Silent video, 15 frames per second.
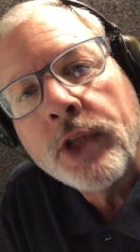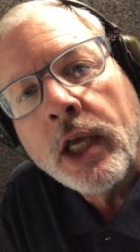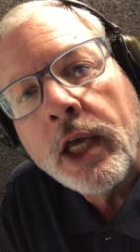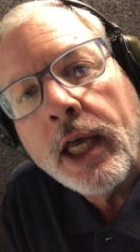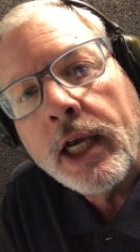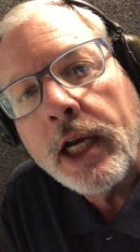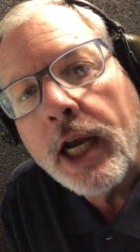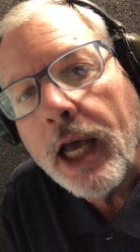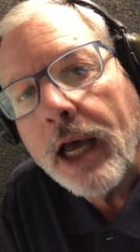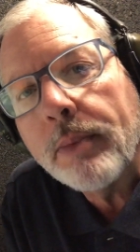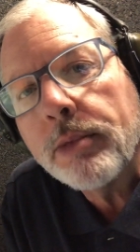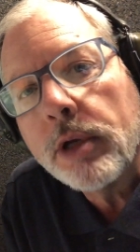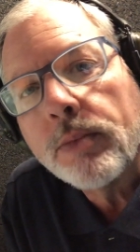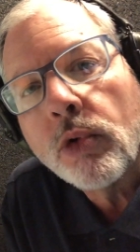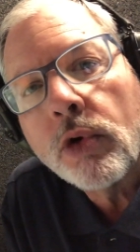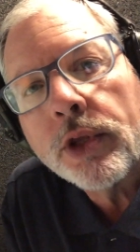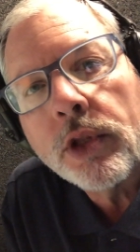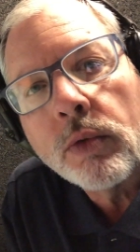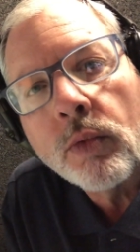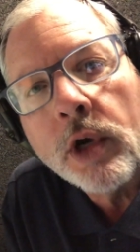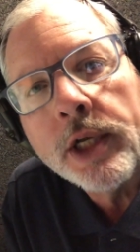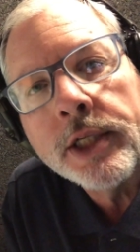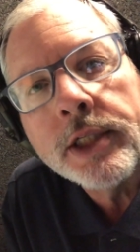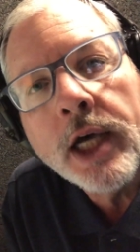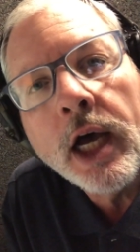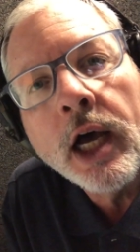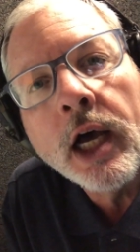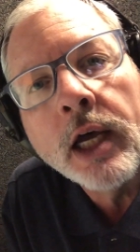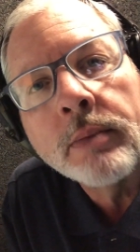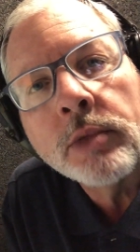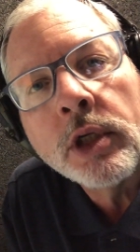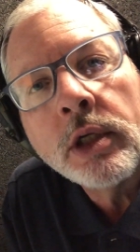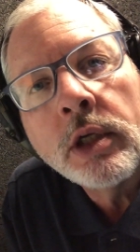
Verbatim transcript: It happened more than one time.